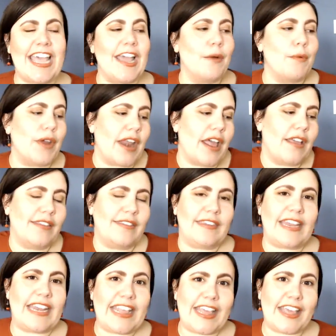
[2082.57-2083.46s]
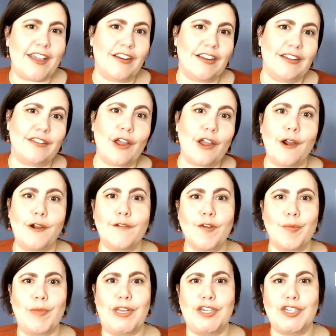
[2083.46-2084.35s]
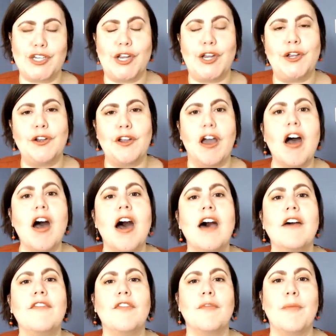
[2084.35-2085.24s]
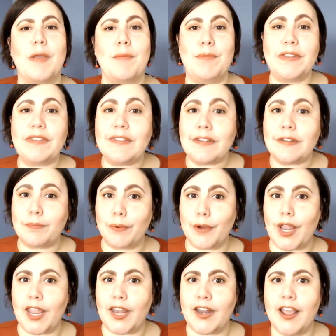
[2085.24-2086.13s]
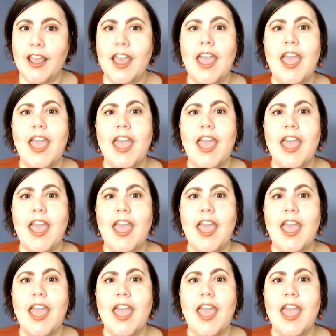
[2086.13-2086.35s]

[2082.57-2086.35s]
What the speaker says: when I sit here, it's hard for me to turn off my business brain.